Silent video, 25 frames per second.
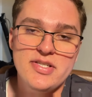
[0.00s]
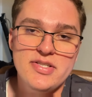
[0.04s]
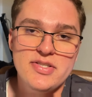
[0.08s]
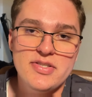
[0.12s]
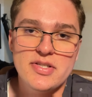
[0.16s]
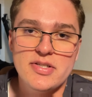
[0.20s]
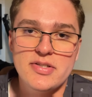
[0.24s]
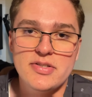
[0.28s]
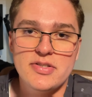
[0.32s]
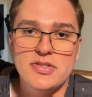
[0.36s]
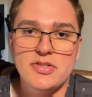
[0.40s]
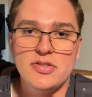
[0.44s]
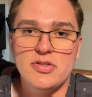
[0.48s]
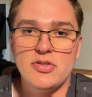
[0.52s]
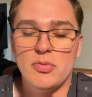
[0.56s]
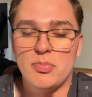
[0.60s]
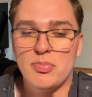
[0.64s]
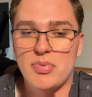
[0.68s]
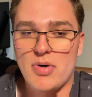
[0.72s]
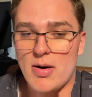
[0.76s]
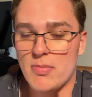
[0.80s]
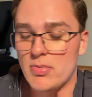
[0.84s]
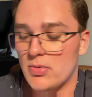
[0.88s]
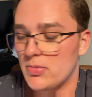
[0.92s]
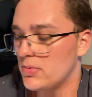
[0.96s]
since you'll
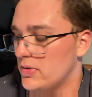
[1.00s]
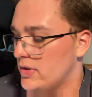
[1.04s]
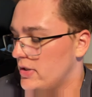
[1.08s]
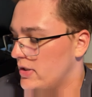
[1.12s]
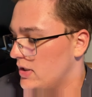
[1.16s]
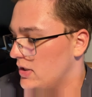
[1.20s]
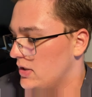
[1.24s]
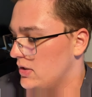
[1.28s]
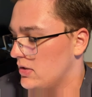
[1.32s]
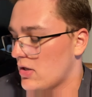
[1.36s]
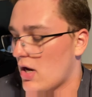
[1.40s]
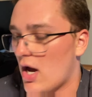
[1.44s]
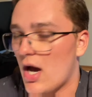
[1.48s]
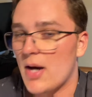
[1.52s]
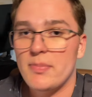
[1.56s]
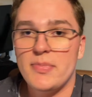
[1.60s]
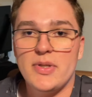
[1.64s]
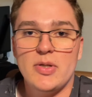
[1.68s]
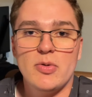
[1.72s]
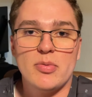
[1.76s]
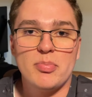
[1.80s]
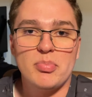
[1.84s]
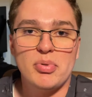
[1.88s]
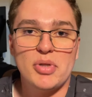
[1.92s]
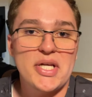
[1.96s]
probably not be
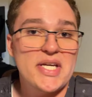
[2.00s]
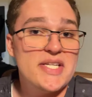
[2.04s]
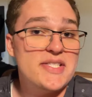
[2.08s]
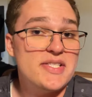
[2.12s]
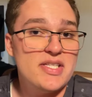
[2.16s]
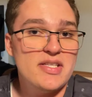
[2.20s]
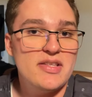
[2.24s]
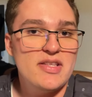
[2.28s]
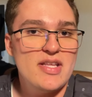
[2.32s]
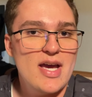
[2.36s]
replacing